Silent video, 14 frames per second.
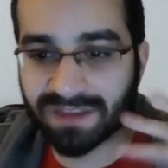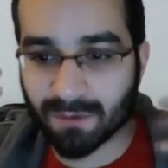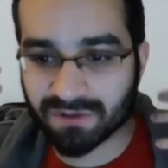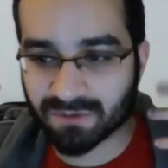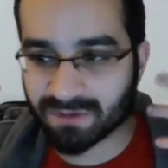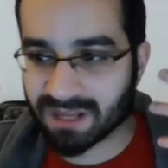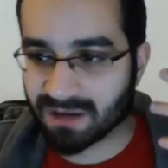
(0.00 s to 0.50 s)

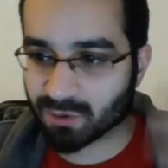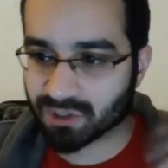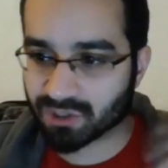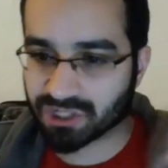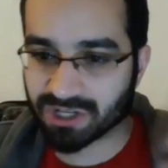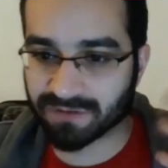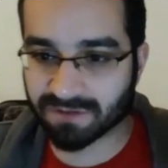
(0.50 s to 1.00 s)
was when that whole
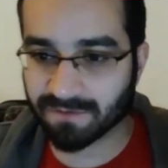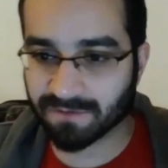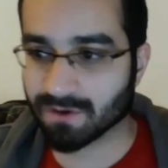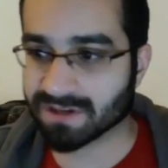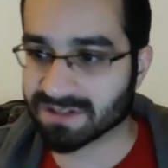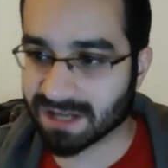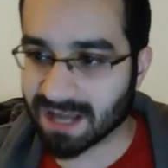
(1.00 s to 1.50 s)
shifted
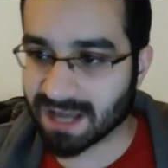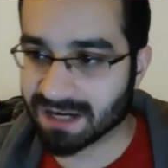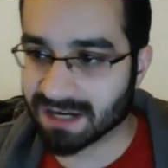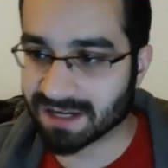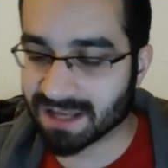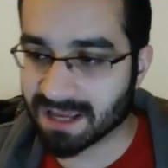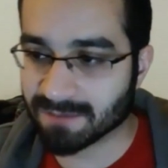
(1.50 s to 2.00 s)
focus, and it kind
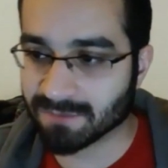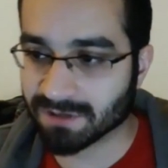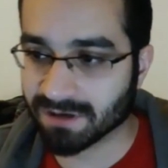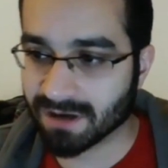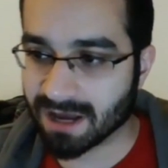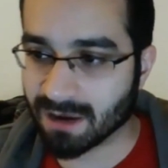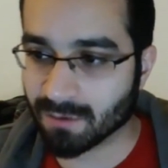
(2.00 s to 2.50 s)
of came. You
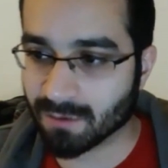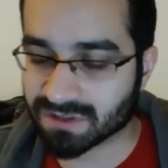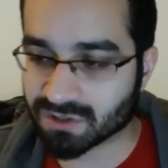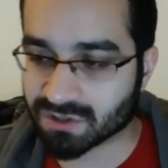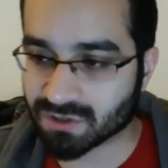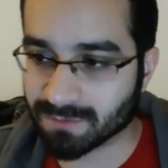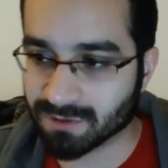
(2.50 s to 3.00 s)
know, I always
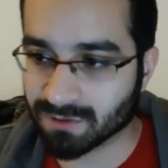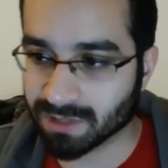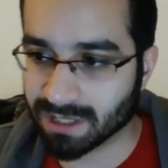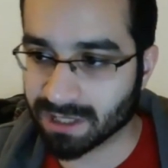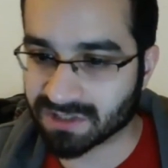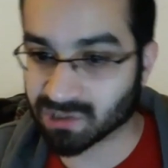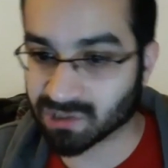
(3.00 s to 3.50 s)
attribute
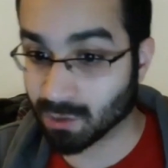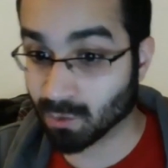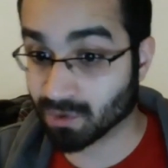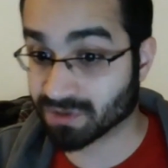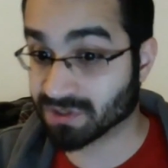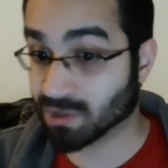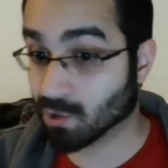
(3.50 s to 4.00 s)
like Star
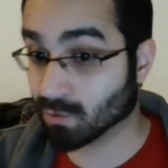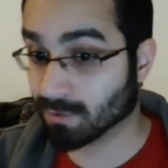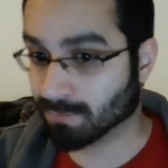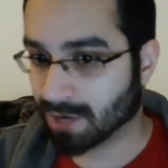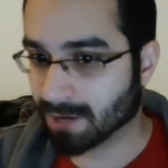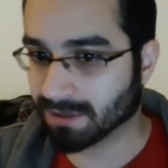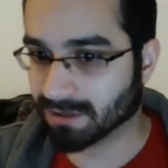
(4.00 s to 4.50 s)
Wars: The Old
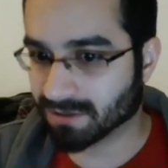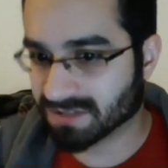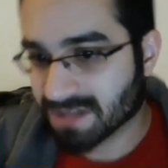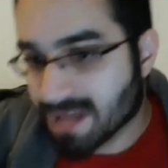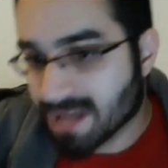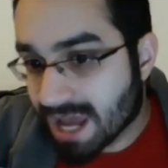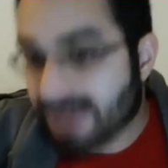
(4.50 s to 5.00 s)
Republic
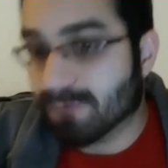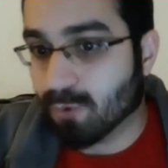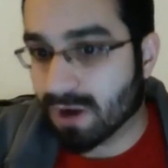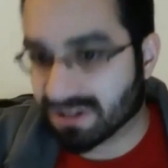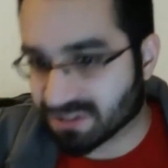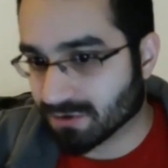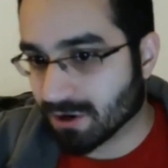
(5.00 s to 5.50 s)
was a
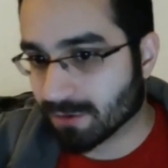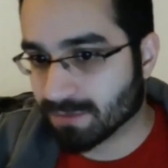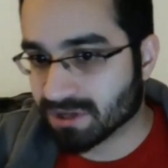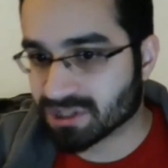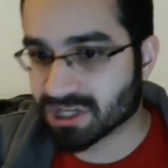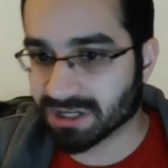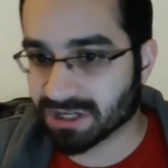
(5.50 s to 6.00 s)
Western R
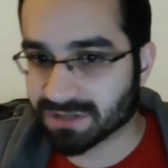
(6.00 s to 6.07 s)
P G,